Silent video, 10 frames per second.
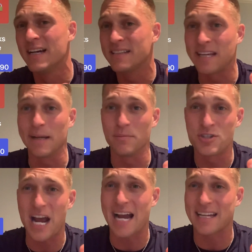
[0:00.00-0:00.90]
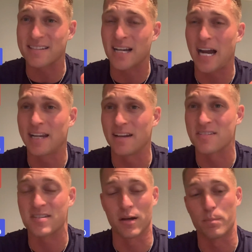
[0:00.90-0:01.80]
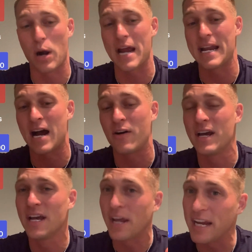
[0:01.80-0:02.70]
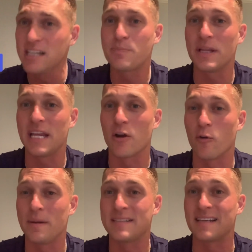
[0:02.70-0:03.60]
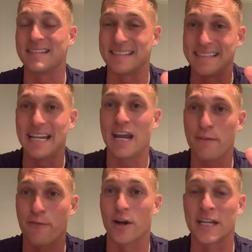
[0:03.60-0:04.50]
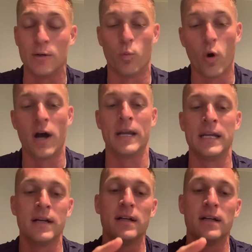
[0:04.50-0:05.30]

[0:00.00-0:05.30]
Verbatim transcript: Team Jack is kind of in a slump right now. He's been there with me since day freaking one.